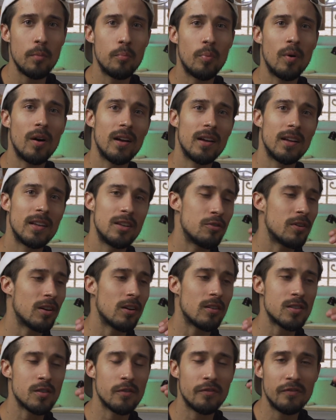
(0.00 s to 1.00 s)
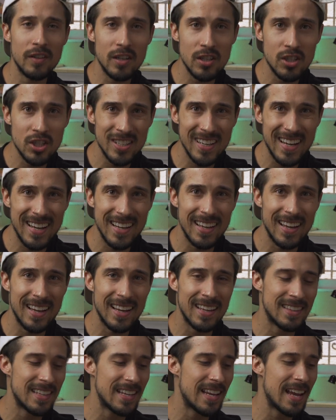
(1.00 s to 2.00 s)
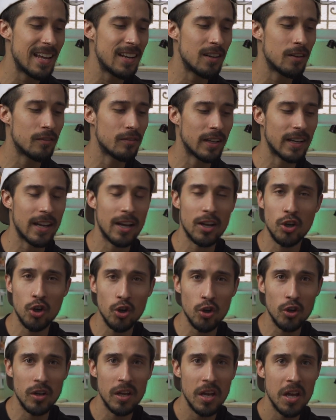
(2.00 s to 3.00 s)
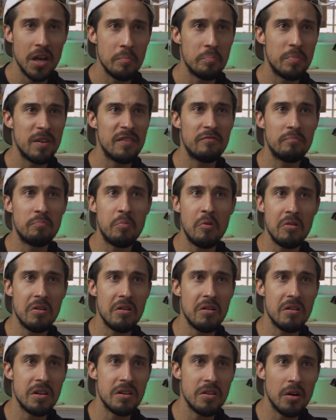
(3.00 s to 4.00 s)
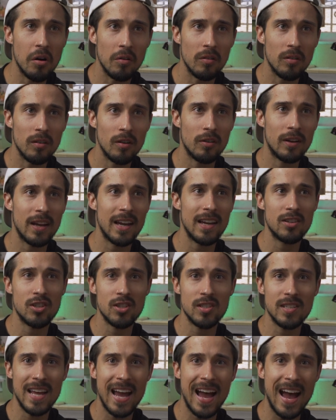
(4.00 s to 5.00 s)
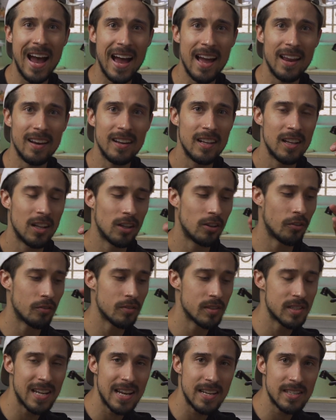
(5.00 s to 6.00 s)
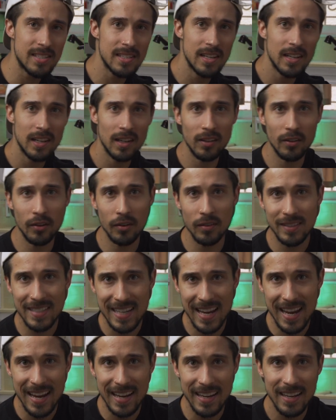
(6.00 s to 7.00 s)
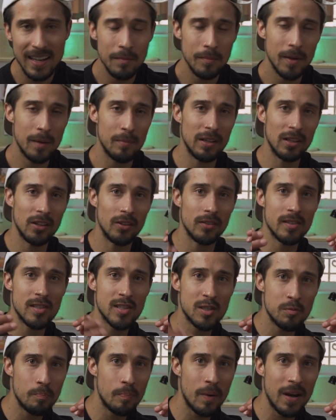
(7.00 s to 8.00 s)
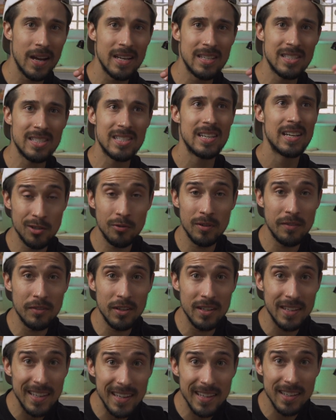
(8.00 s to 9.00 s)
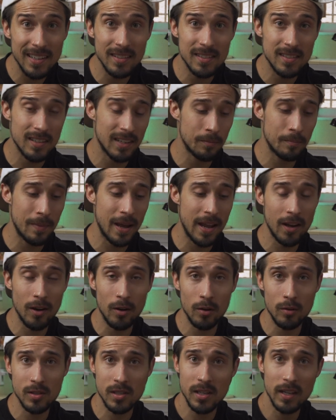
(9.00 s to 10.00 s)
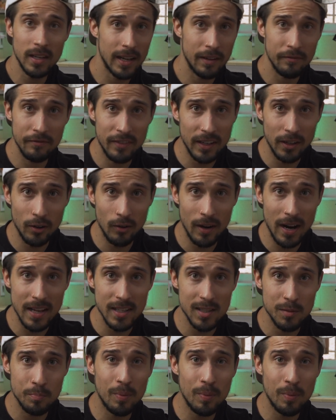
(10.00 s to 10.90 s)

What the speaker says: But you could also finish it at the end of like a good beef bourguignon, okay? Just to add a little zest, a little tang, maybe a little spice. You don't even need it in mayos and vinaigrettes.